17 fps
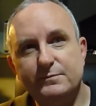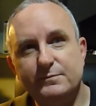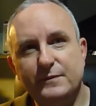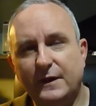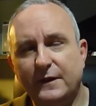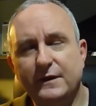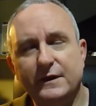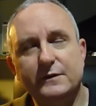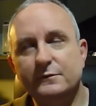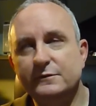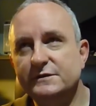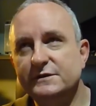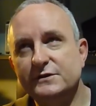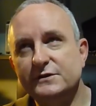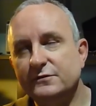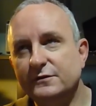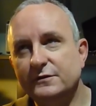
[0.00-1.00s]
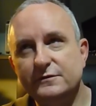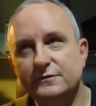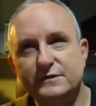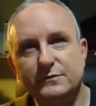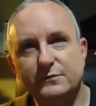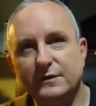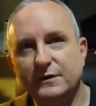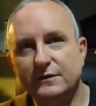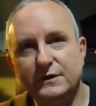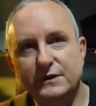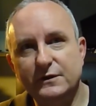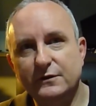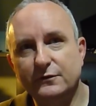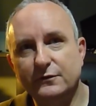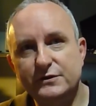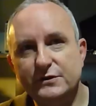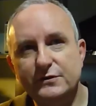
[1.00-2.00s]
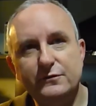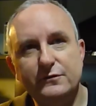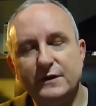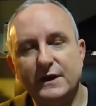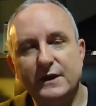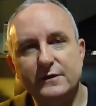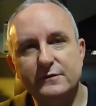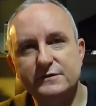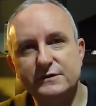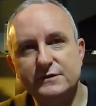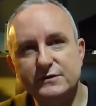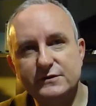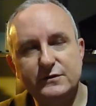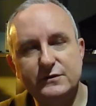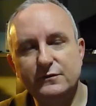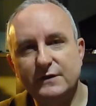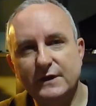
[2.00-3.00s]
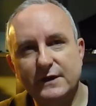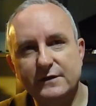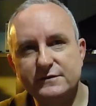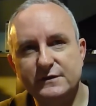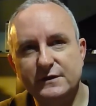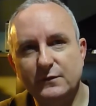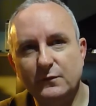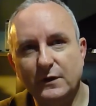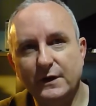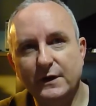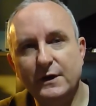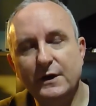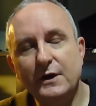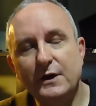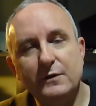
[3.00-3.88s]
I think it was introduced around the year 2000, 2001,